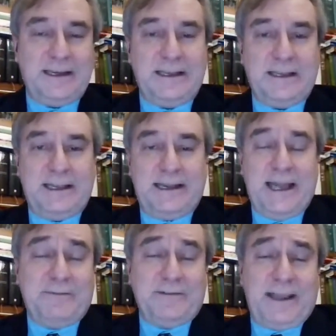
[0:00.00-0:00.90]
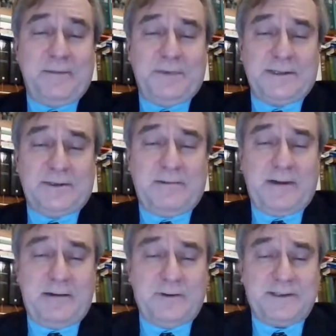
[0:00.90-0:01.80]
another episode of
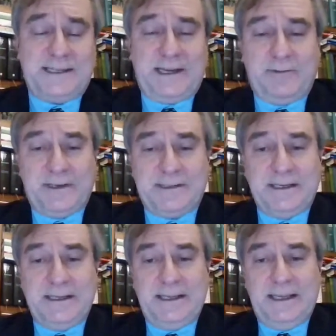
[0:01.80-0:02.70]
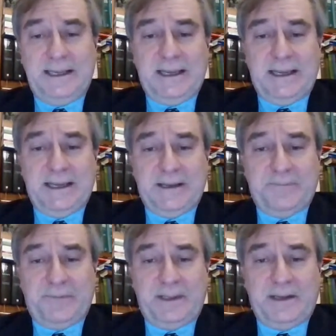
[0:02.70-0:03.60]
our series
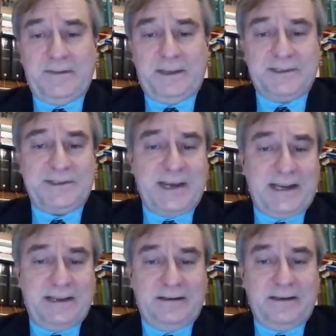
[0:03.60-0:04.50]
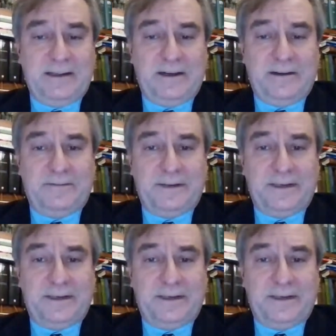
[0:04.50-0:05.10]
on this channel of